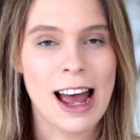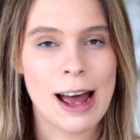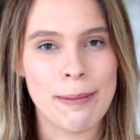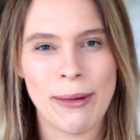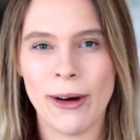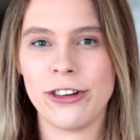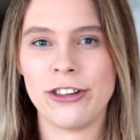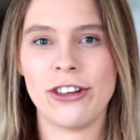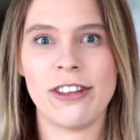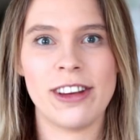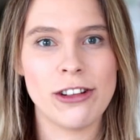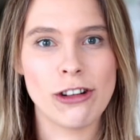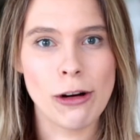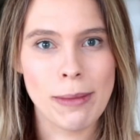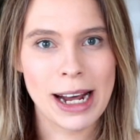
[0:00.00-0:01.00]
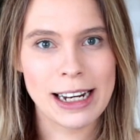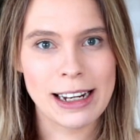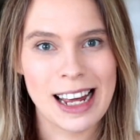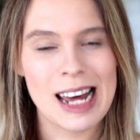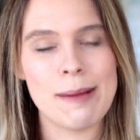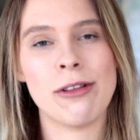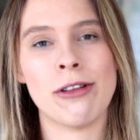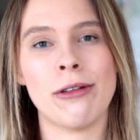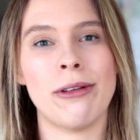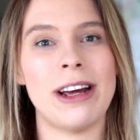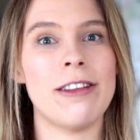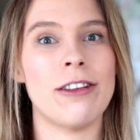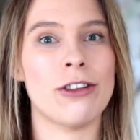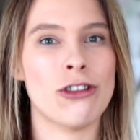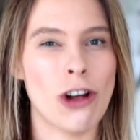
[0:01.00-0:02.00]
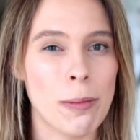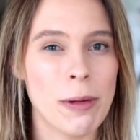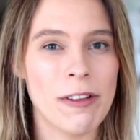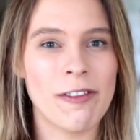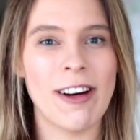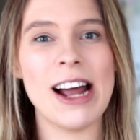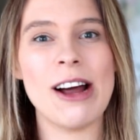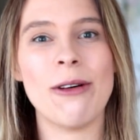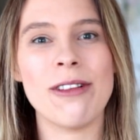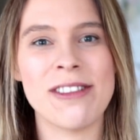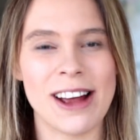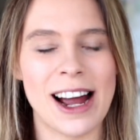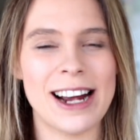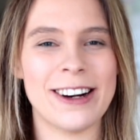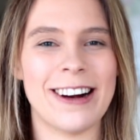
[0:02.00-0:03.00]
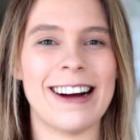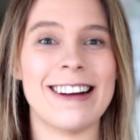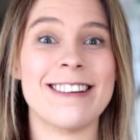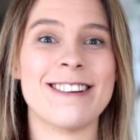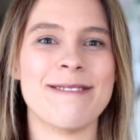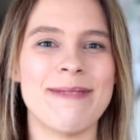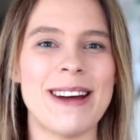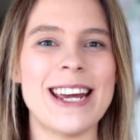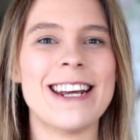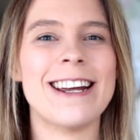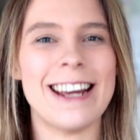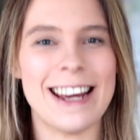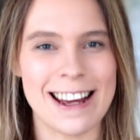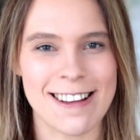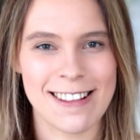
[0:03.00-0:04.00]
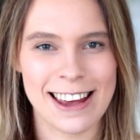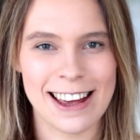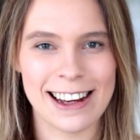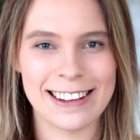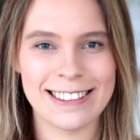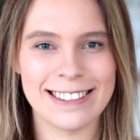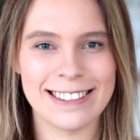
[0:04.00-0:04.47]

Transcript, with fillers: and purchase their domain names through either Shopify or SiteGround to make it easier.